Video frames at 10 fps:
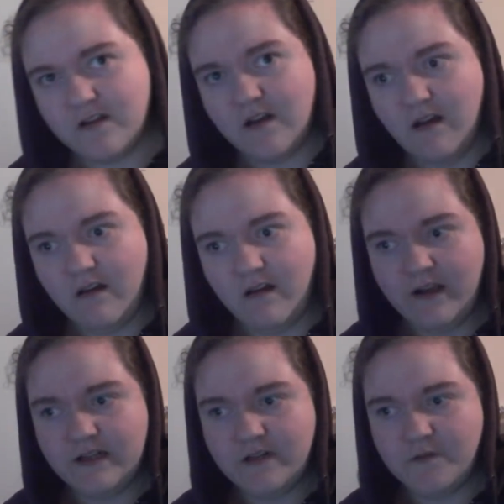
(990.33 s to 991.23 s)

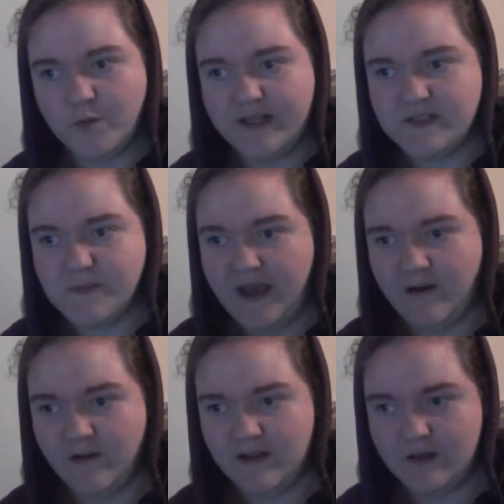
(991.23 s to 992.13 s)
Kind of wigs me
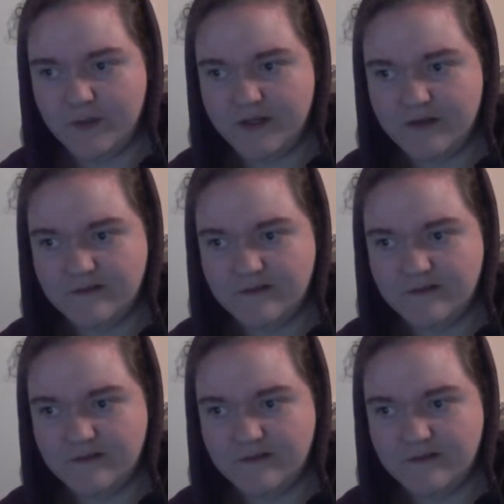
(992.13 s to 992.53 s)
out a little bit.